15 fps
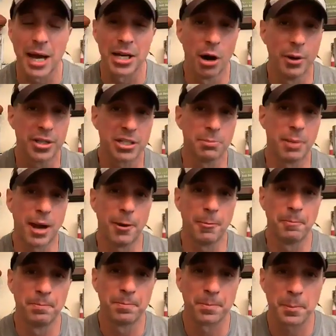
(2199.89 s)
Well, if it's as good as
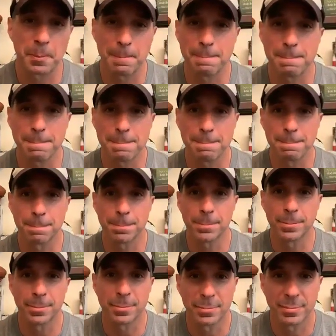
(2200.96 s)
the first two,
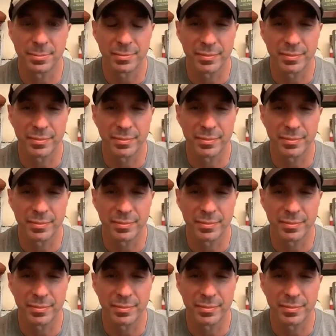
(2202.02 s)
it, it